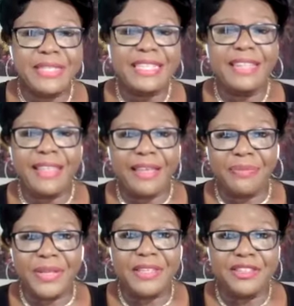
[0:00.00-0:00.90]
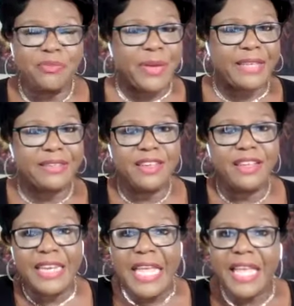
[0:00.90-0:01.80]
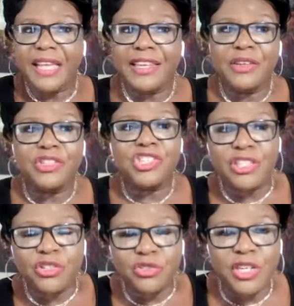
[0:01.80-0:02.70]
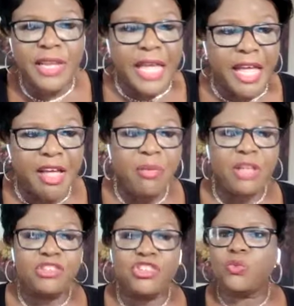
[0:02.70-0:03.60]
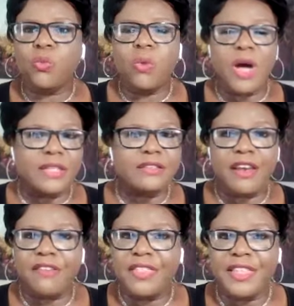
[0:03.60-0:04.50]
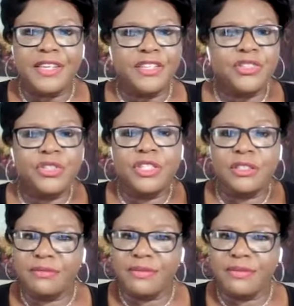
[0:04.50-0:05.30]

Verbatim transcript: about to say that because you pass it on. You know, children um, just watch everything that you do,